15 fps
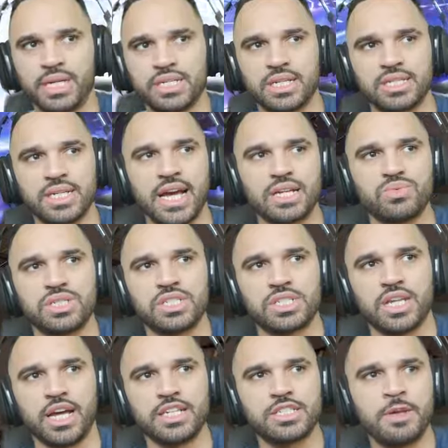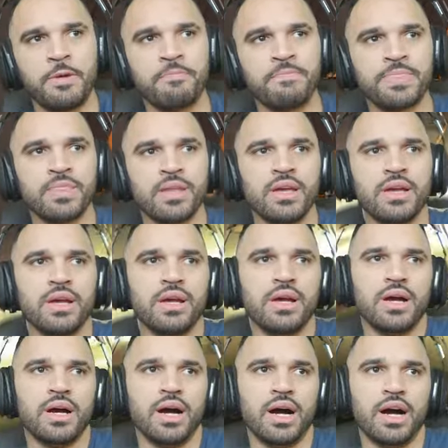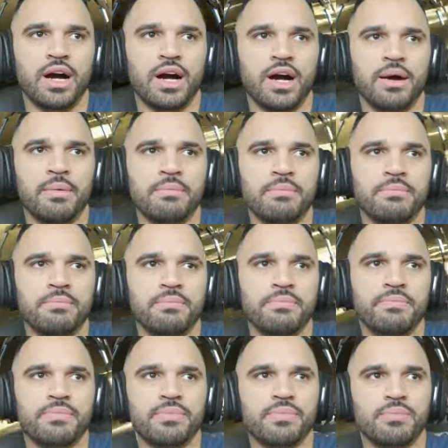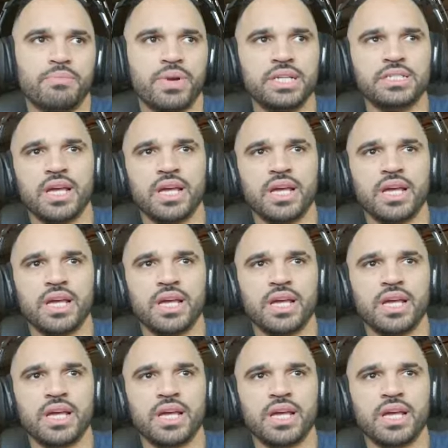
basic attacks, which is nice. Um, pretty